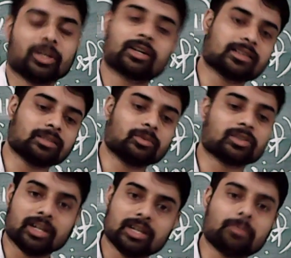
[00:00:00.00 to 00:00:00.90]
Qasim was an
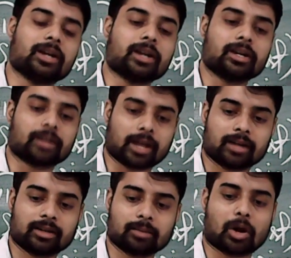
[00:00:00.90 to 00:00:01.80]
independent
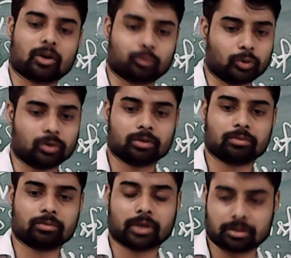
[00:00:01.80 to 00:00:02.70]
and a powerful, uh,
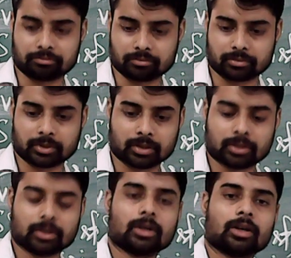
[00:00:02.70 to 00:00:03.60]
um,
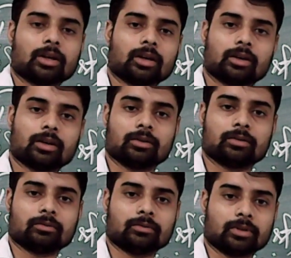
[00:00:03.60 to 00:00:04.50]
uh,
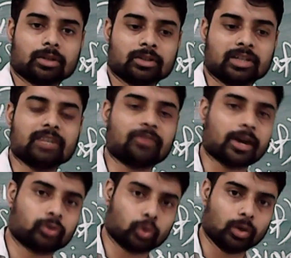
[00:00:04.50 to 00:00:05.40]

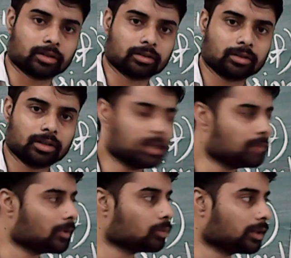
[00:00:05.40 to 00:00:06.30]
dignified ruler. He
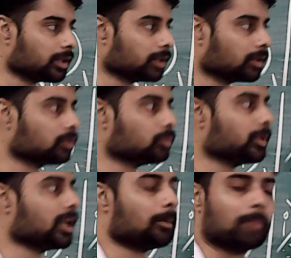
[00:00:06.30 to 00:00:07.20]
never wanted to
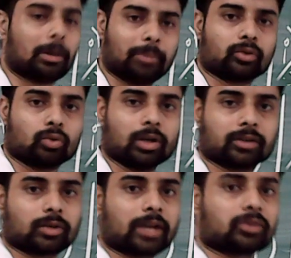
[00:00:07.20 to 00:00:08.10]
be a puppet ruler.
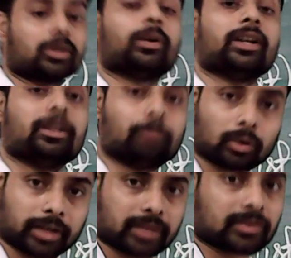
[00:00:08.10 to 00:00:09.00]
So, that is why when he
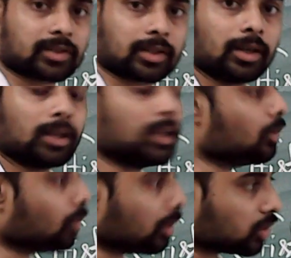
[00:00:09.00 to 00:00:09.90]
protested, he
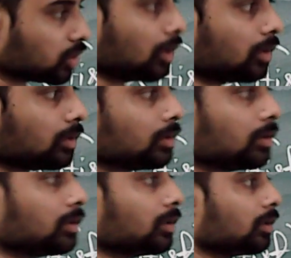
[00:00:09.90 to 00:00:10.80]
also
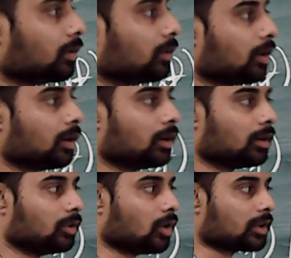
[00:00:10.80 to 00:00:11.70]
uh,
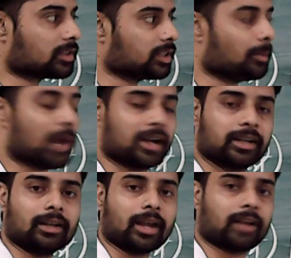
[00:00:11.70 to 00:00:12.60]
lost in the battle
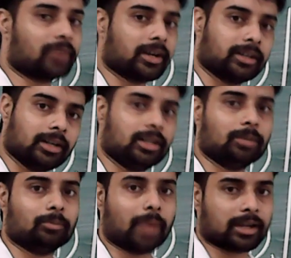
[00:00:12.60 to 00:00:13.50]
and finally he
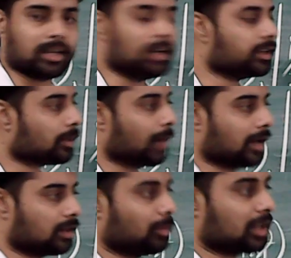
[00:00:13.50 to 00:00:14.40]
killed in the
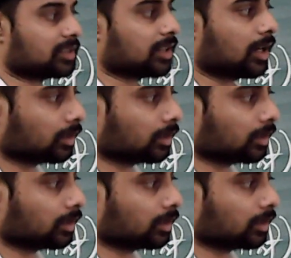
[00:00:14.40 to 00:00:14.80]
battle of Buxar.